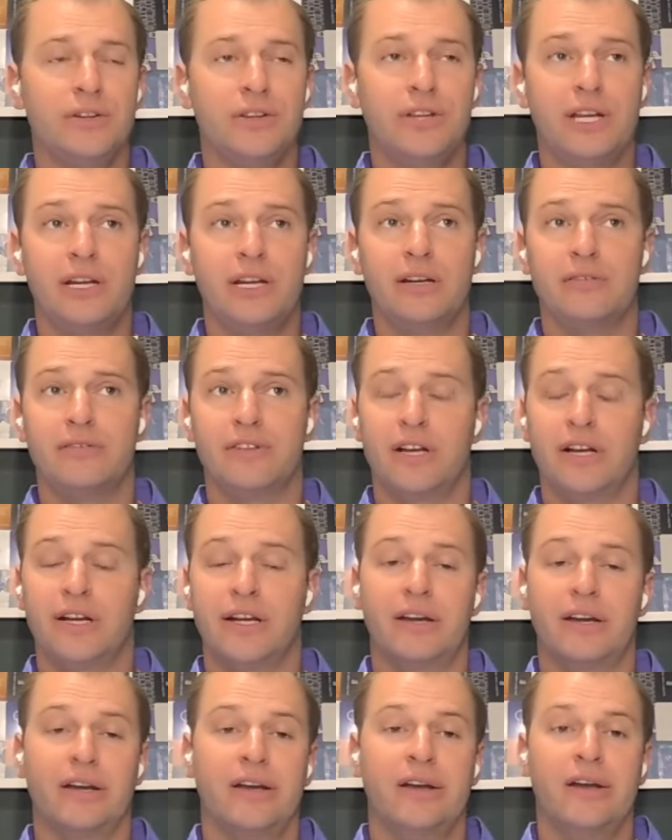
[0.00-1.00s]
So think of
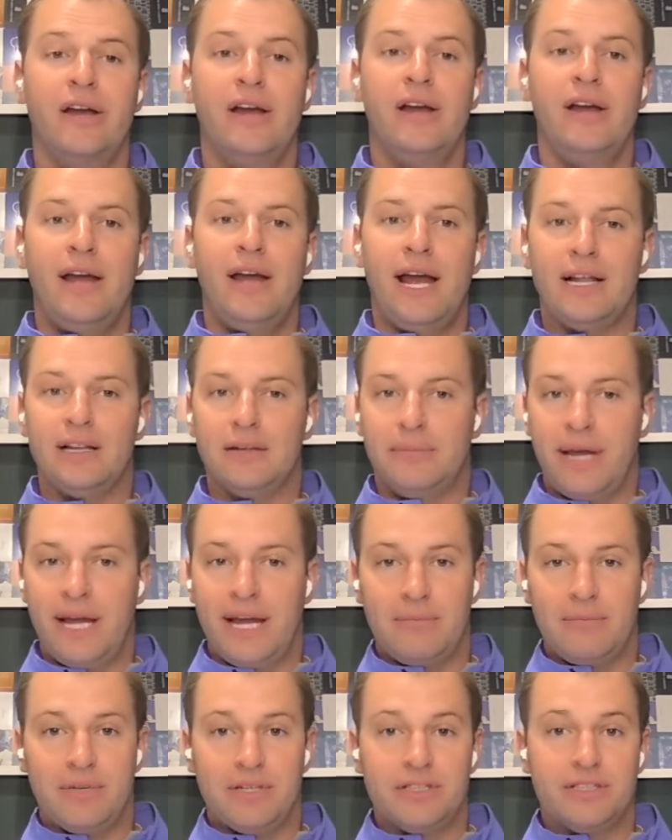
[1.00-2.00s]
like
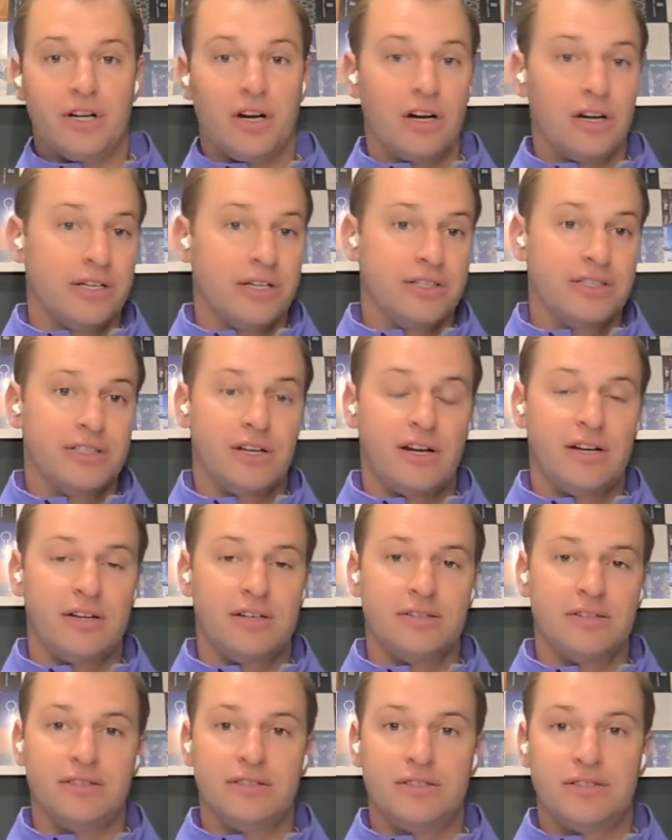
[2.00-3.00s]
Alabama's,
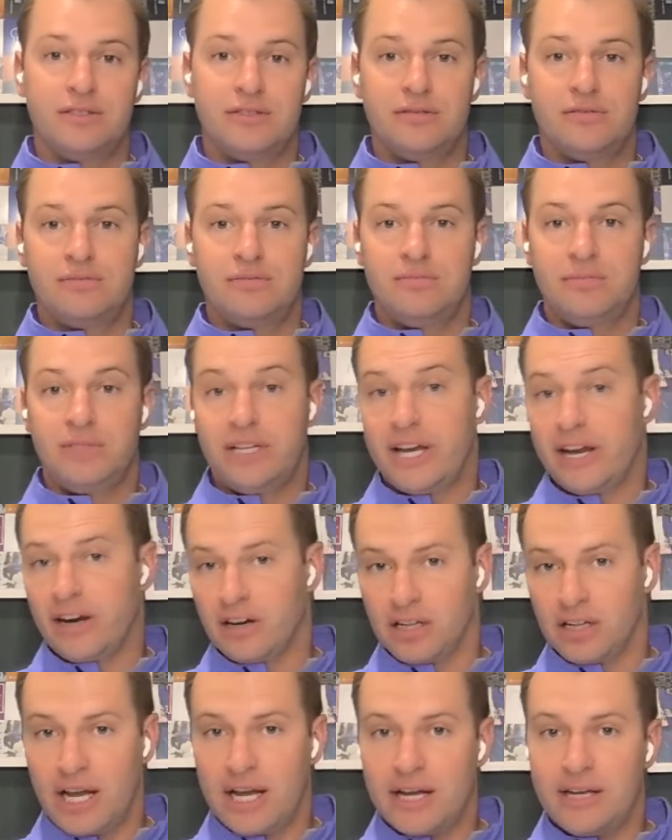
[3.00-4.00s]
Arkansas's,
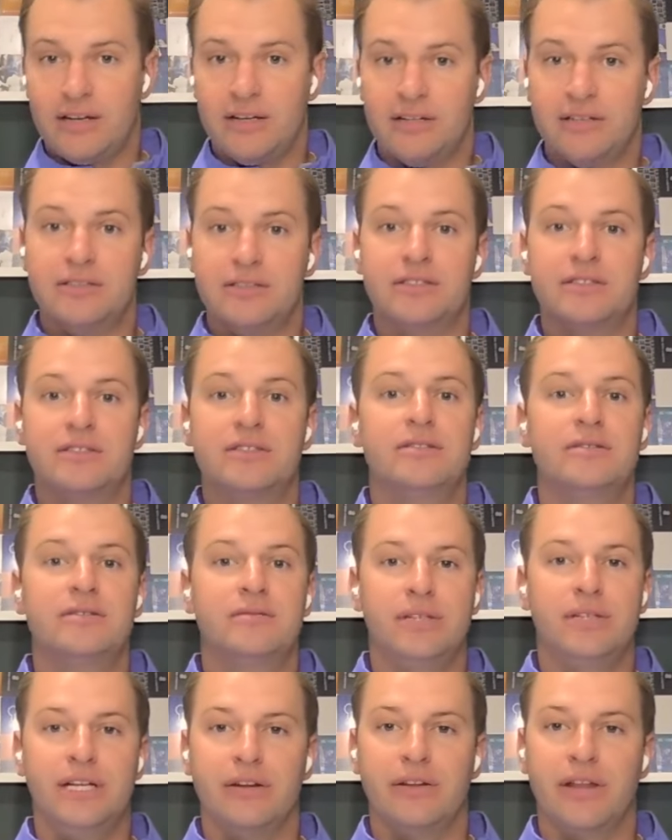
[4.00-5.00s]
Carolinas,
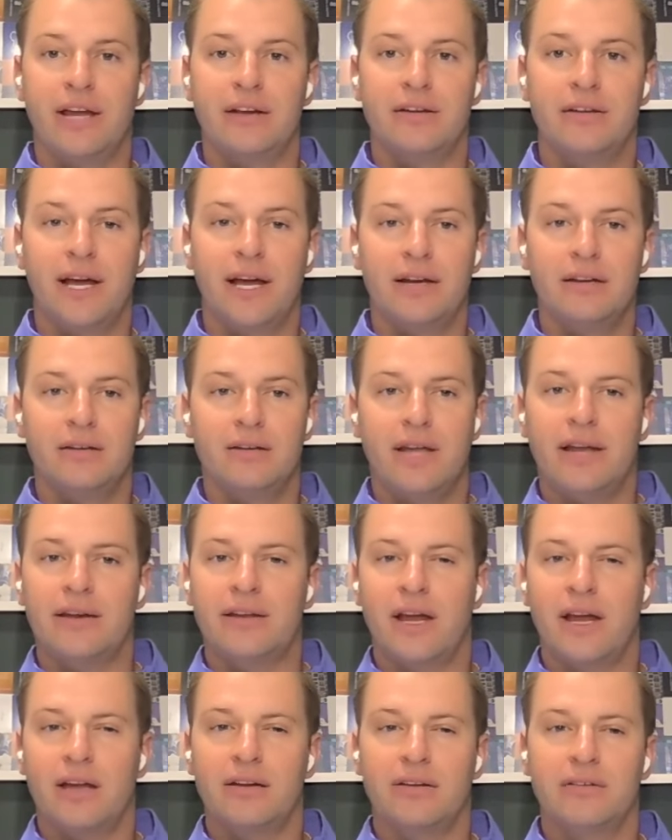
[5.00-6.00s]

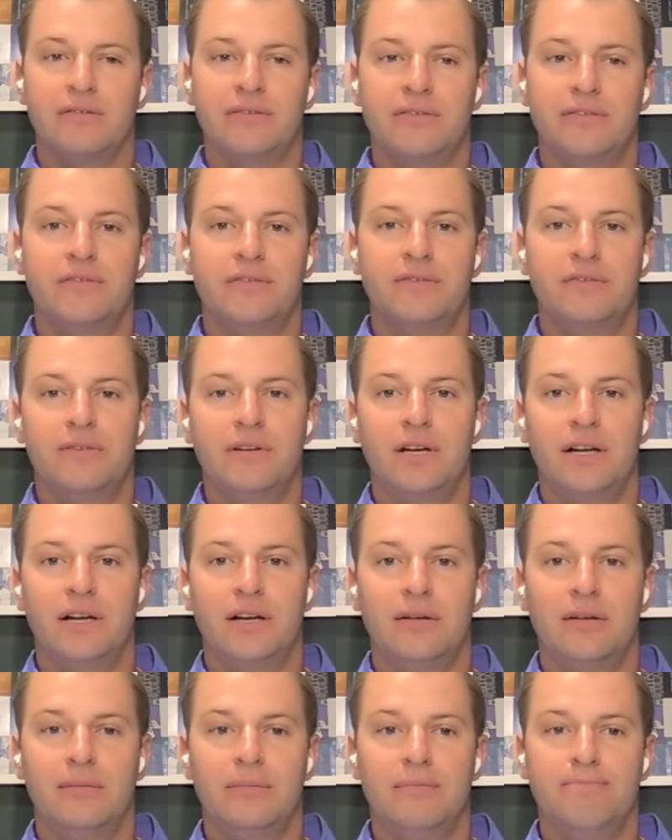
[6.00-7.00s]
that kind of,
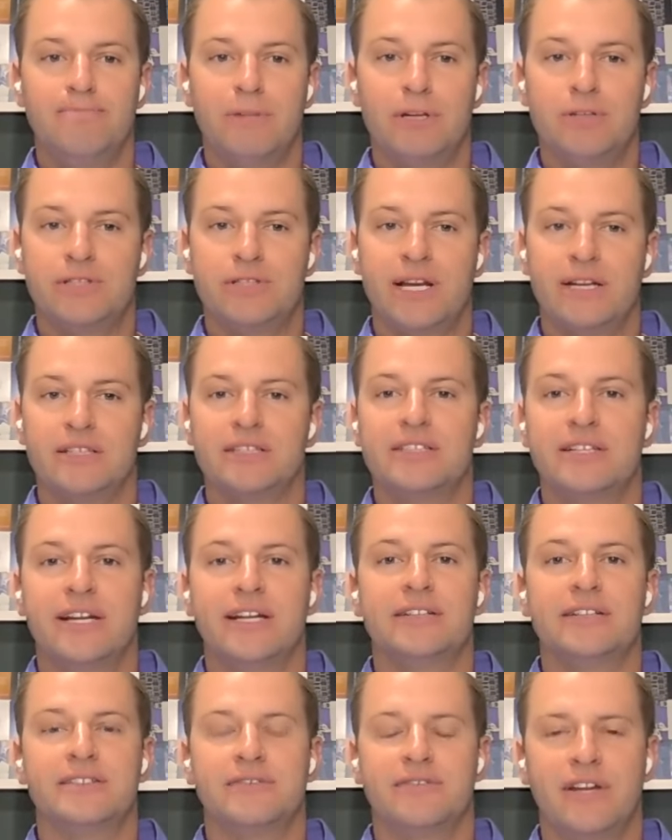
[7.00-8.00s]
those kind of
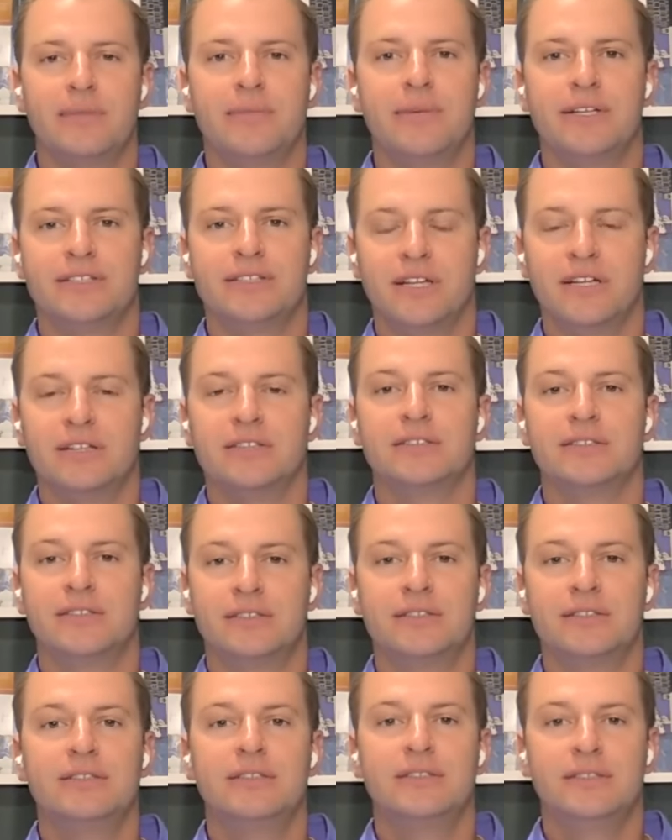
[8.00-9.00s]
states. That makes
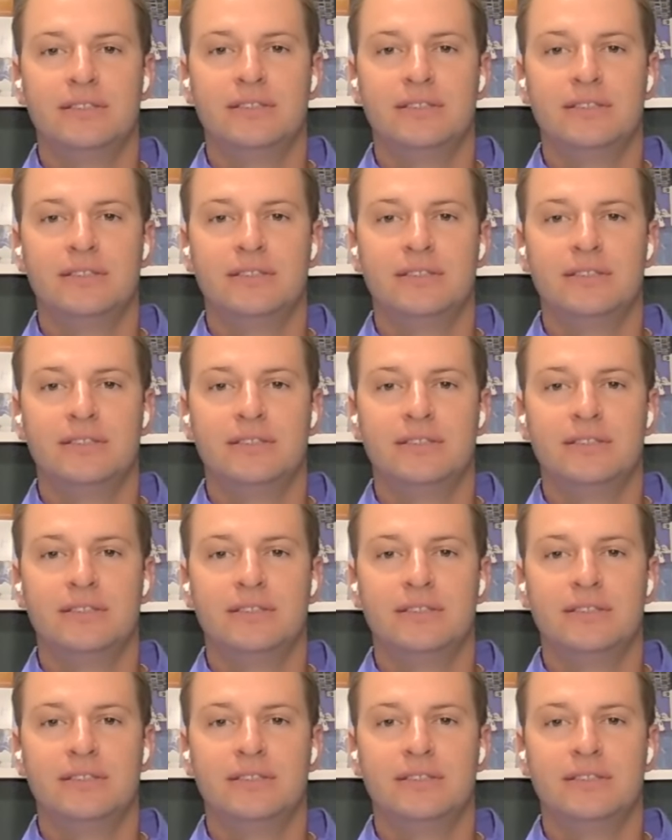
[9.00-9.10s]
sense.